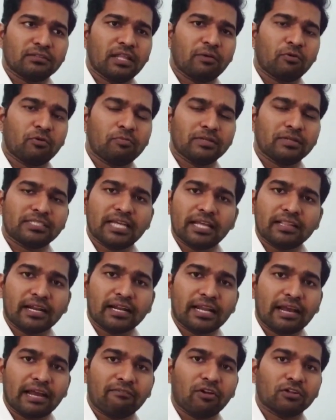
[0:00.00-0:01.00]
they would be saying
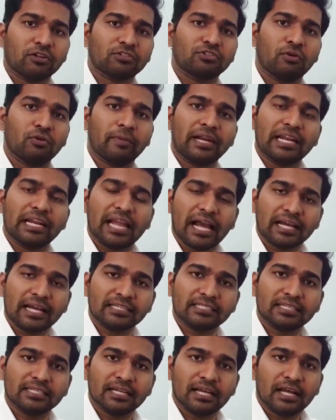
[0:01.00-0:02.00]
that I have lost so many
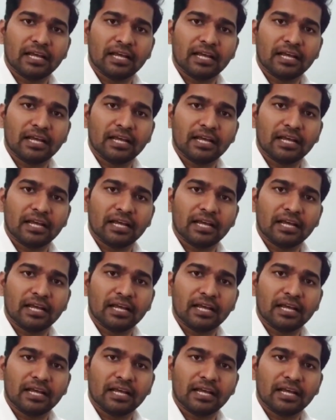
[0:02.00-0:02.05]
lakhs.